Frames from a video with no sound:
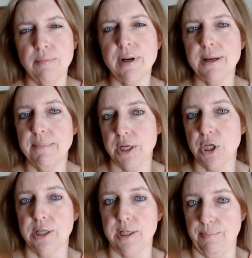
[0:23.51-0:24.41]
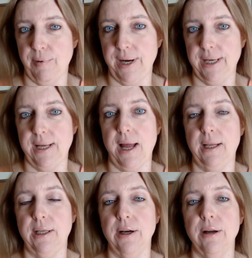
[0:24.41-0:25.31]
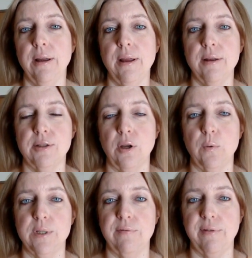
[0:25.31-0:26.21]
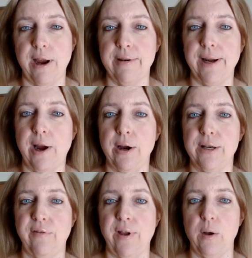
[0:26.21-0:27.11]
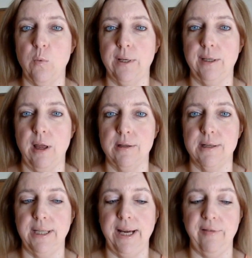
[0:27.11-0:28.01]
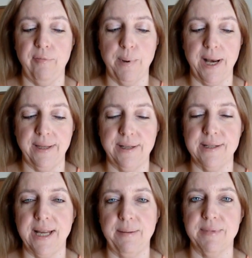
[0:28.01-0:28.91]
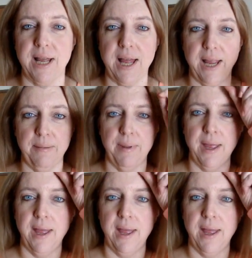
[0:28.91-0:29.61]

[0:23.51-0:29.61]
pretty much a spring color so it was very hard to find one long sleeve but at the same time